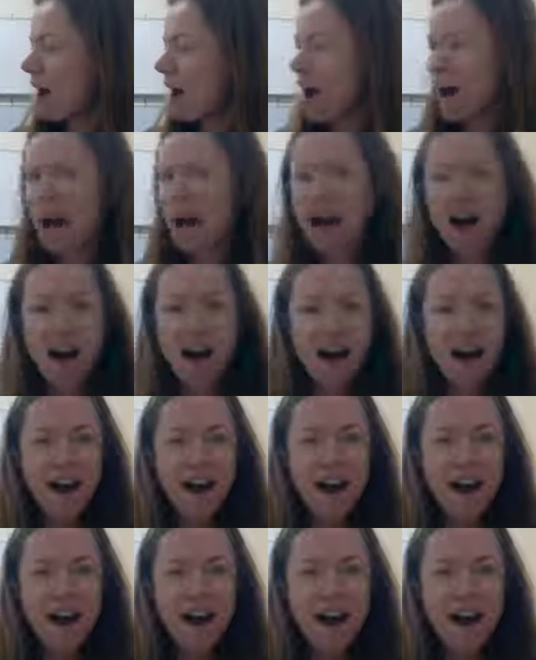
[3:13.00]

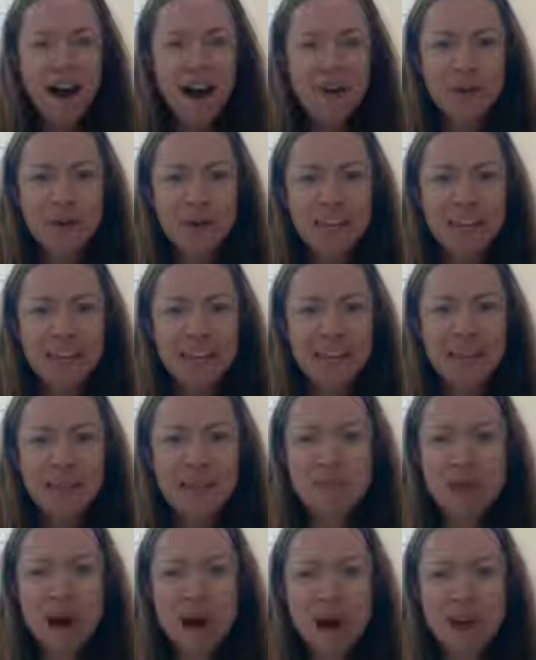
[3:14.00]
What's in
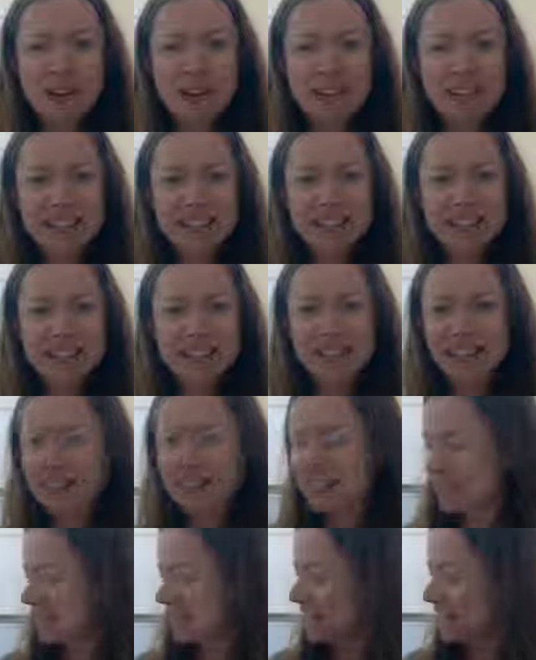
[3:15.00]
the box?
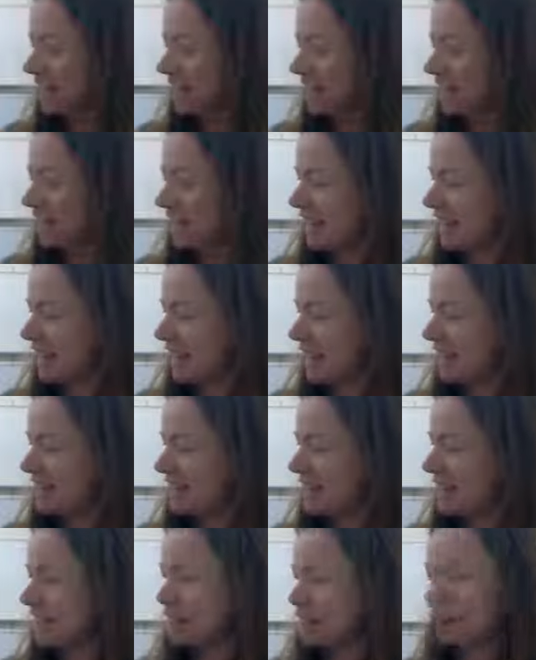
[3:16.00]

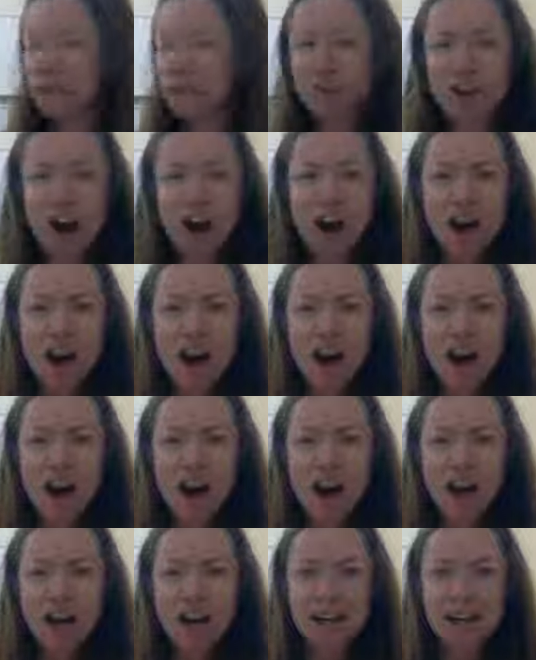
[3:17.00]
It's a
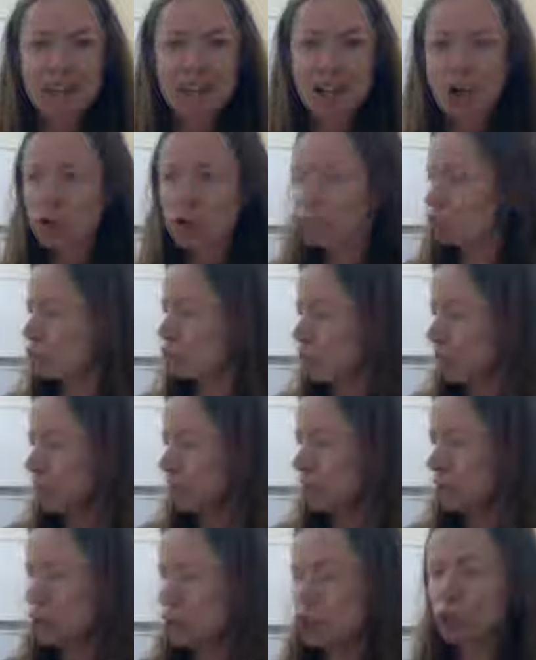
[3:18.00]
frog.
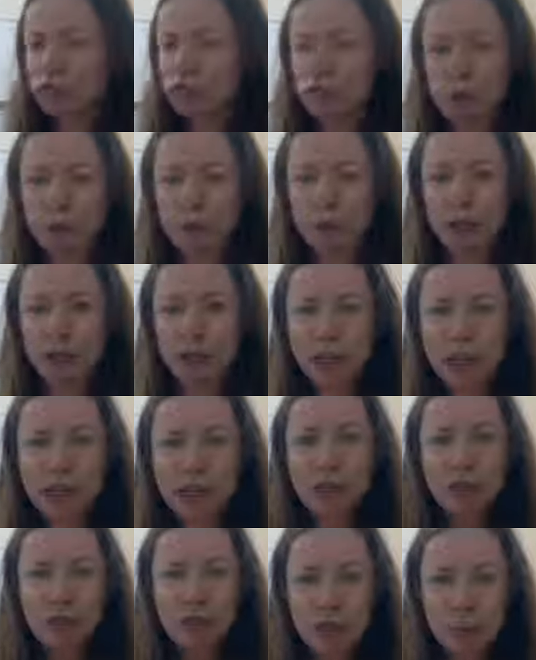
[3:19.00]
Ribbit, ribbit,
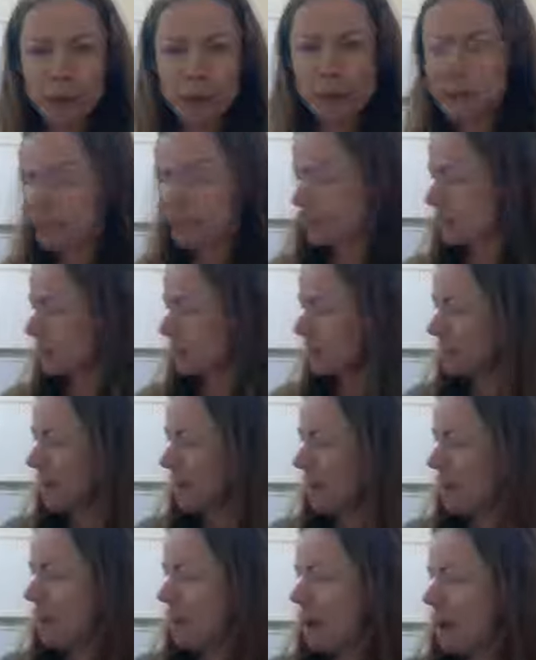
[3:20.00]
ribbit.
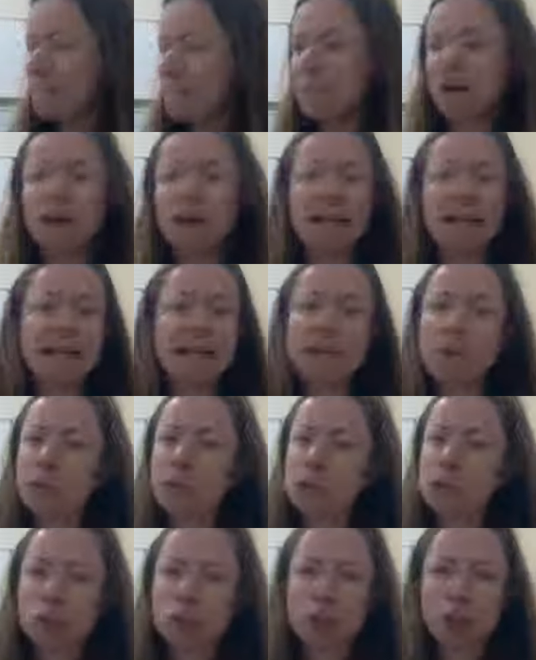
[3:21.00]
But he
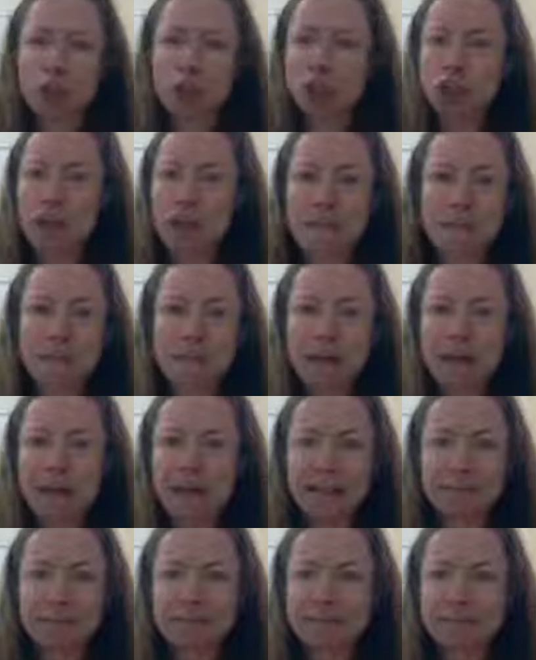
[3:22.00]
was too
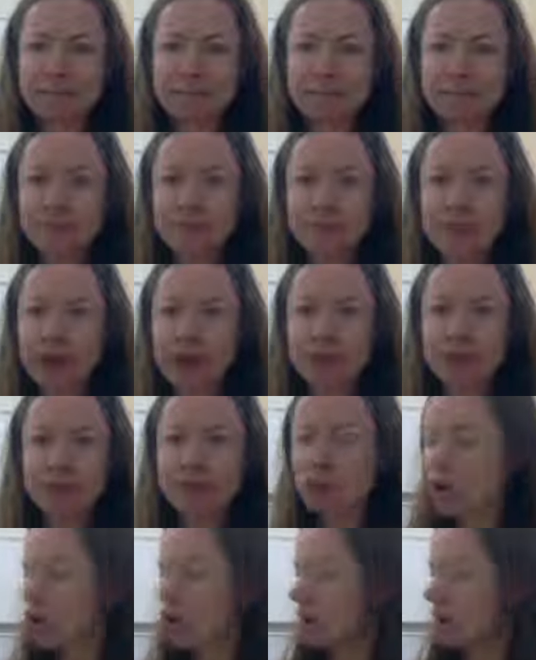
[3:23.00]
jumpy, that
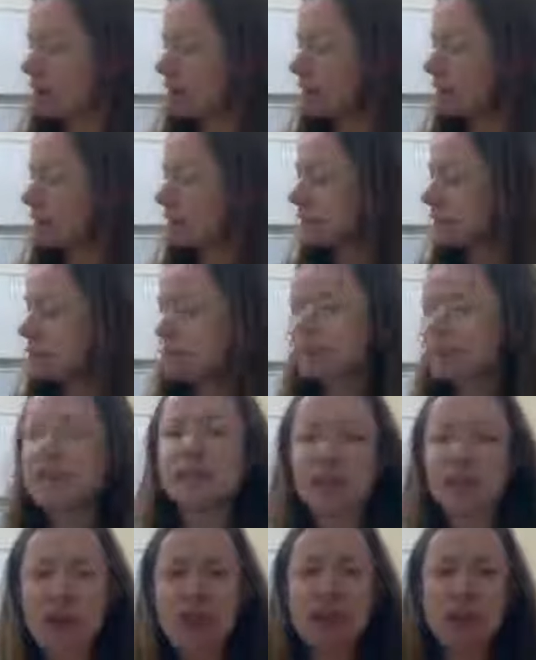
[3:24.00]
frog.
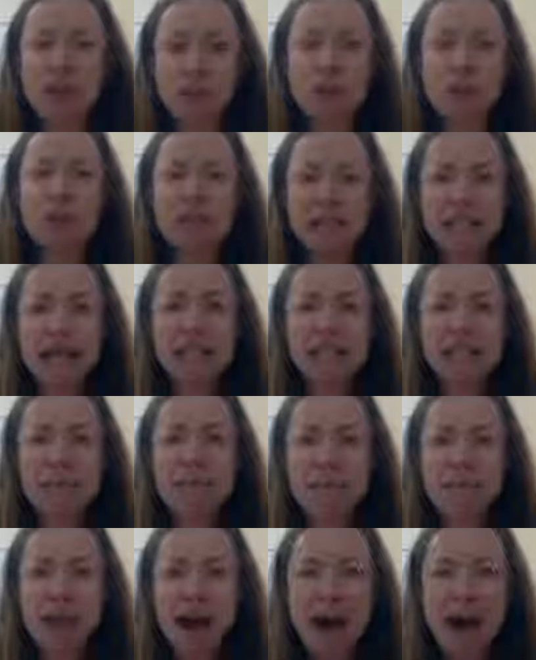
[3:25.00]
So I think we'll send
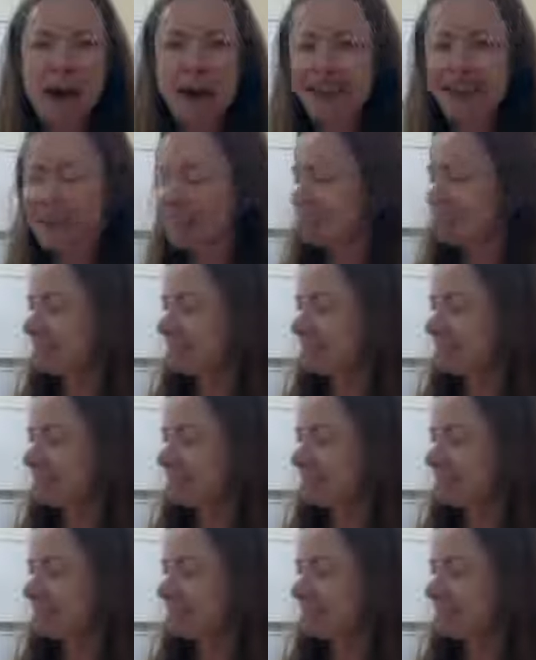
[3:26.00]
him back.